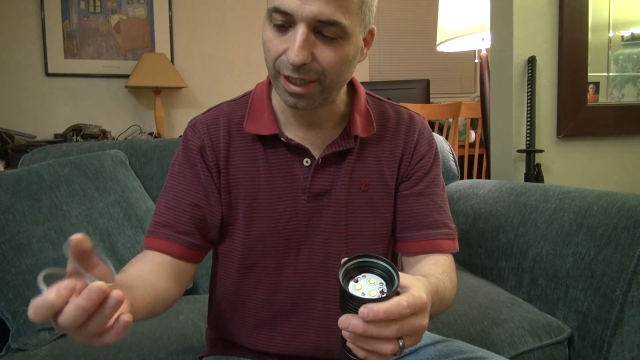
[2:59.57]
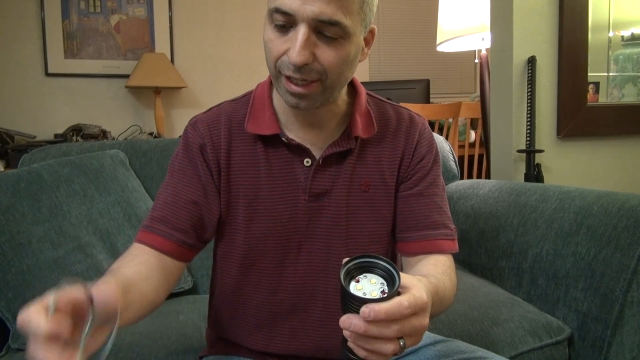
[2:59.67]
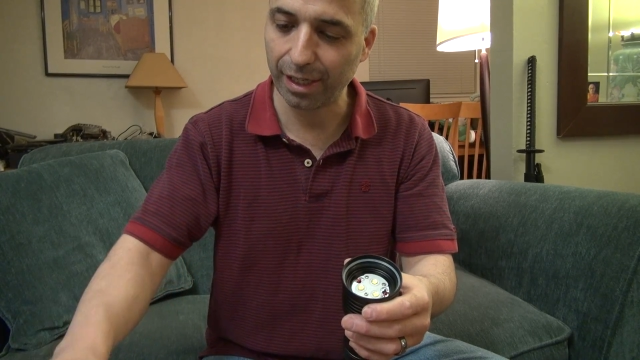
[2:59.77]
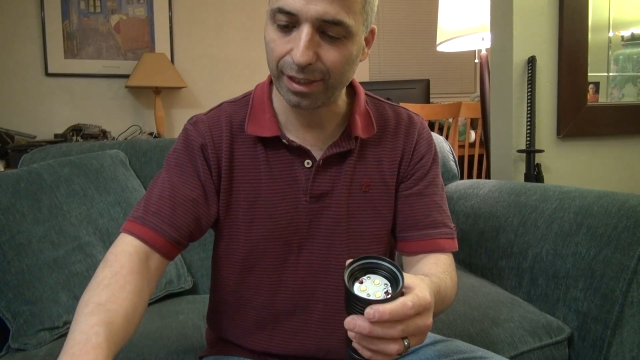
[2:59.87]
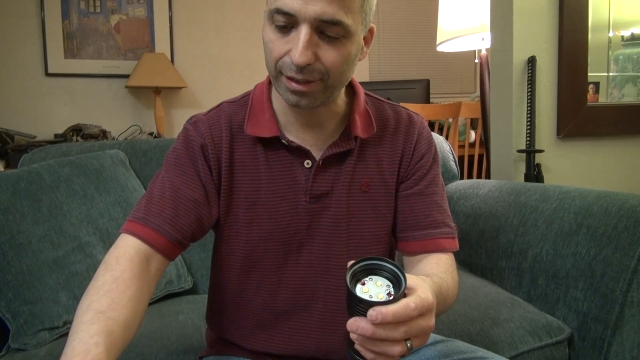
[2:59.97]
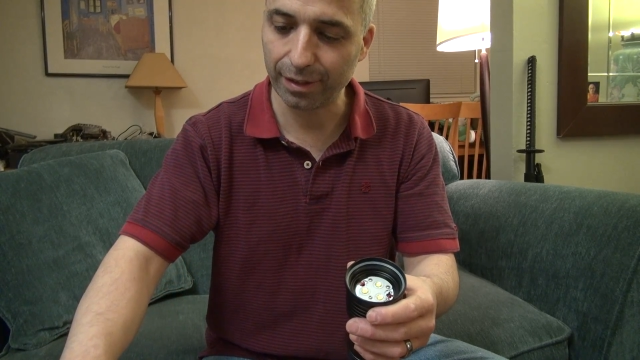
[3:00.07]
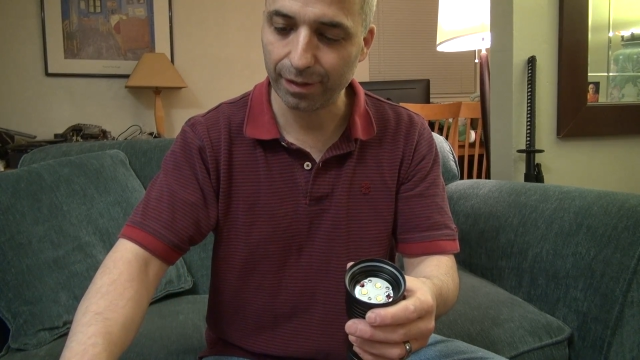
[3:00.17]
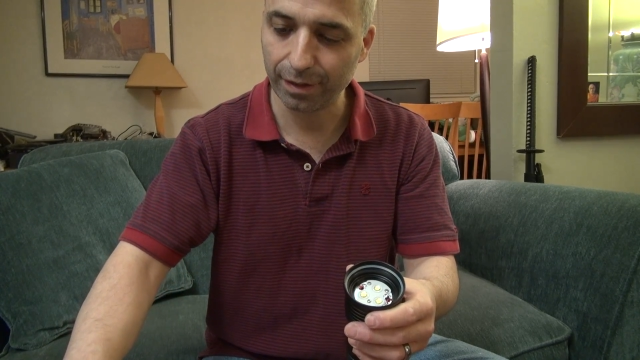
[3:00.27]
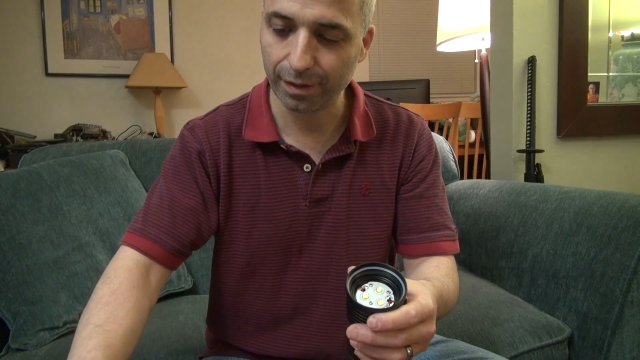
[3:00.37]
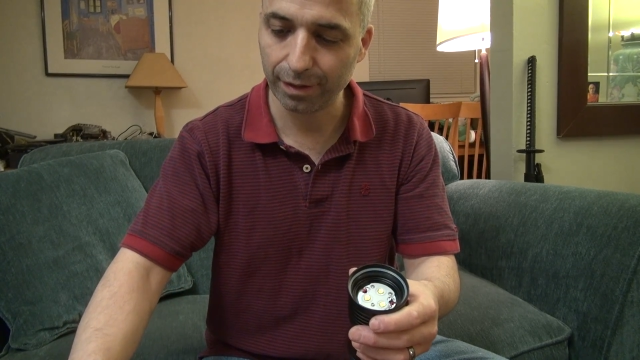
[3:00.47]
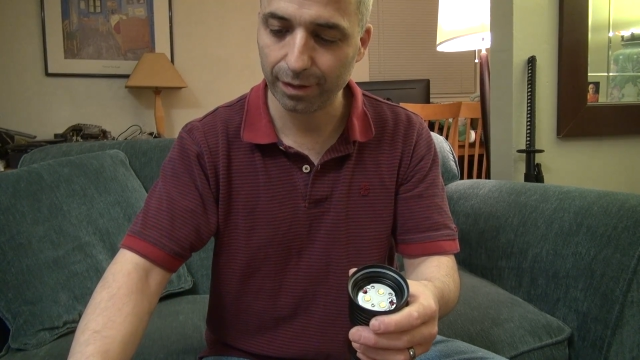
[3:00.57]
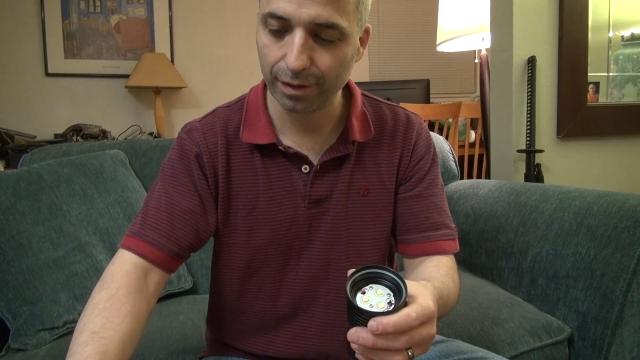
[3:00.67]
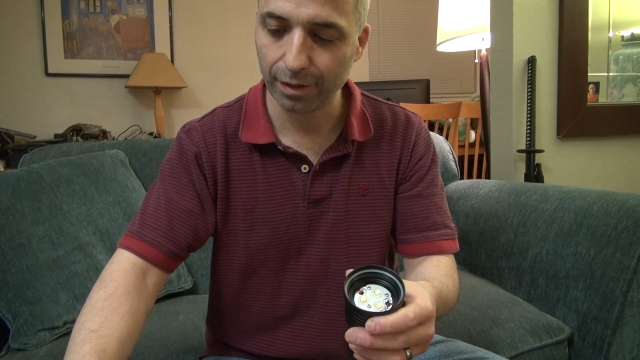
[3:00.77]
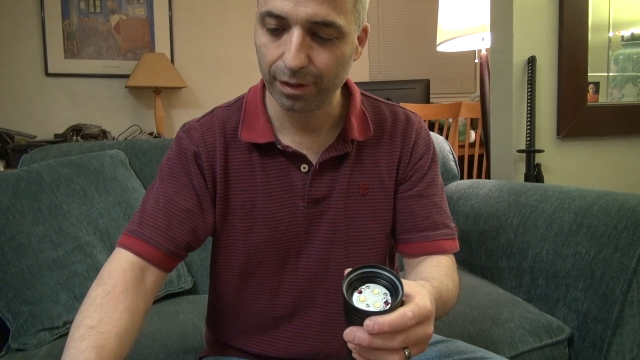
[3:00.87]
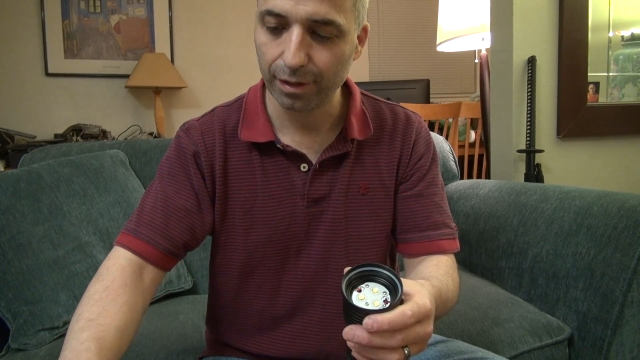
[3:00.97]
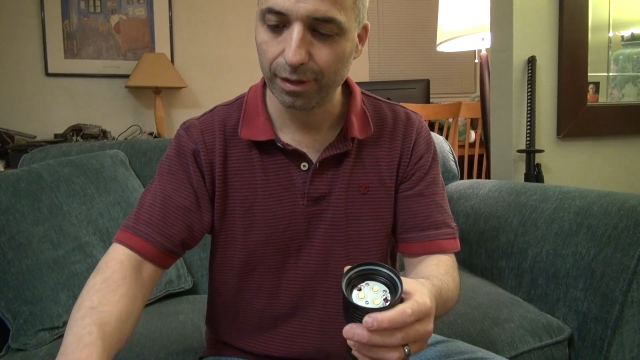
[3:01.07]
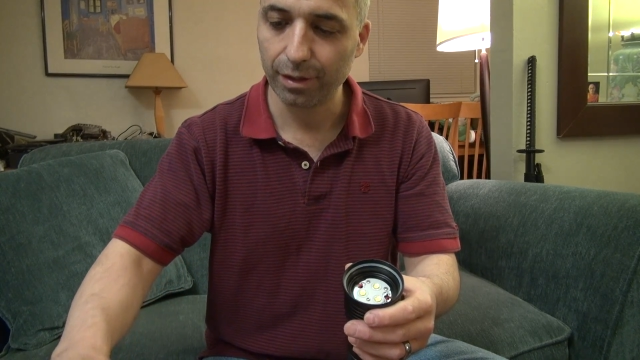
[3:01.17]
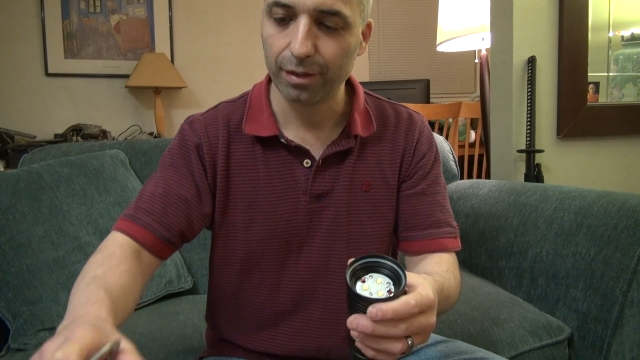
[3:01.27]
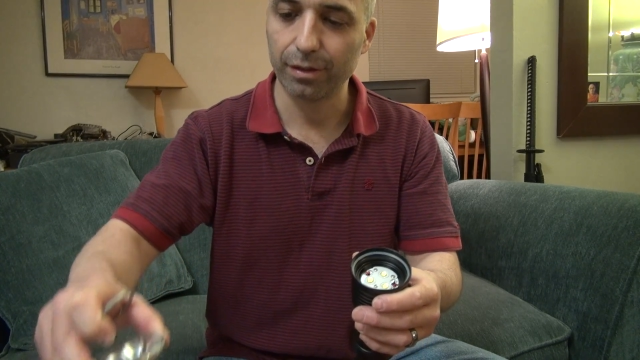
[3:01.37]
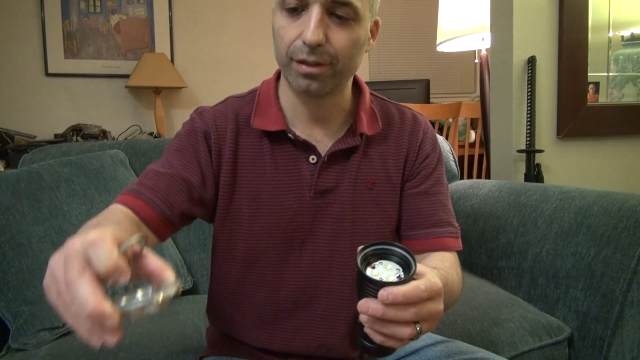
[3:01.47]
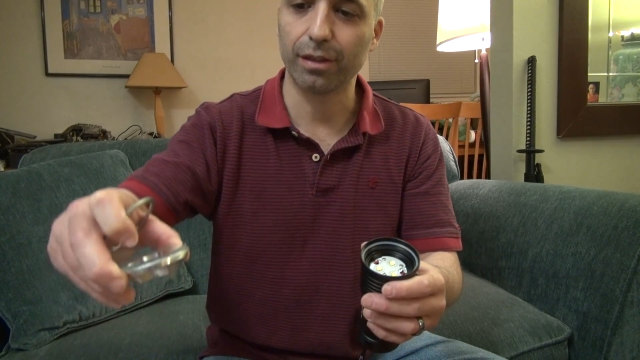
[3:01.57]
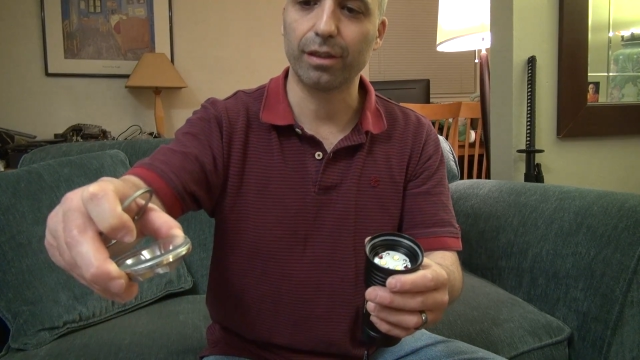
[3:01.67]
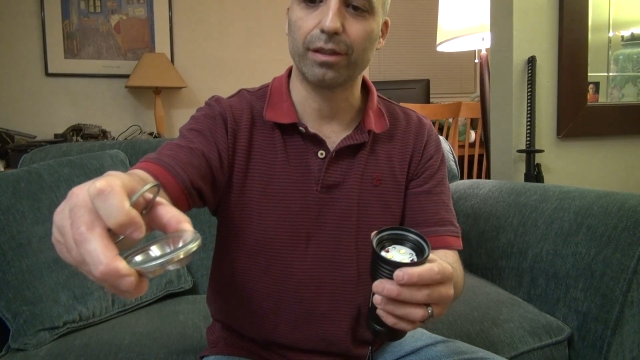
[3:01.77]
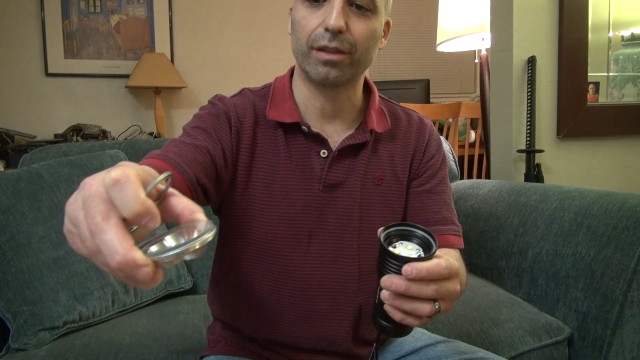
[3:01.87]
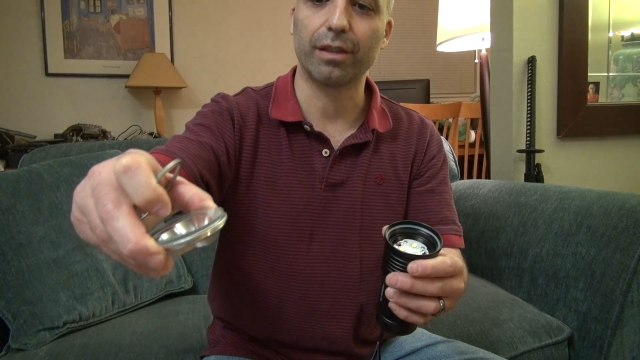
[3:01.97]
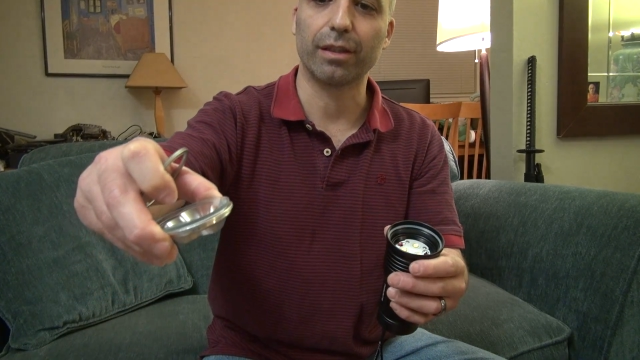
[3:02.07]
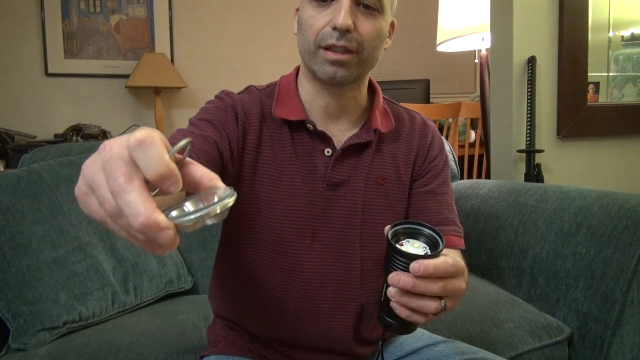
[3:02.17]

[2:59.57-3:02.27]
and the